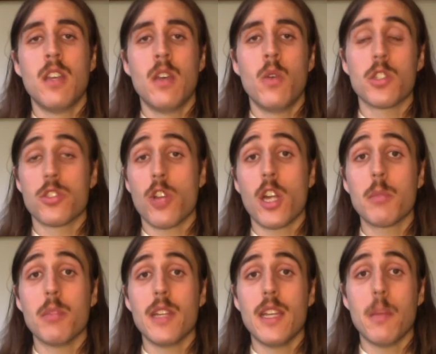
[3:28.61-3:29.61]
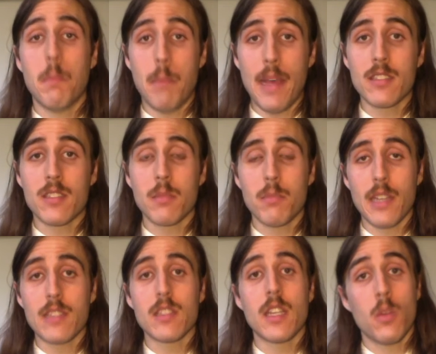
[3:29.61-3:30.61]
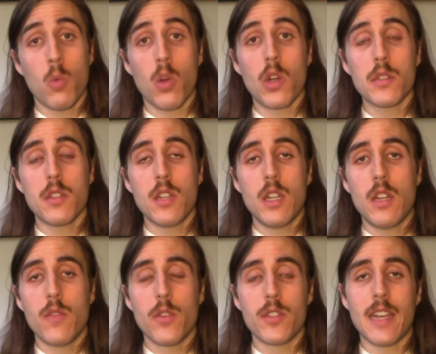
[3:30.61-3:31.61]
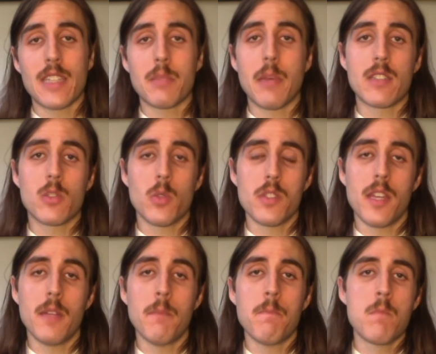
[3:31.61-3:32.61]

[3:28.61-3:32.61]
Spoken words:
which is arguably the best place in the world for Tex-Mex cuisine.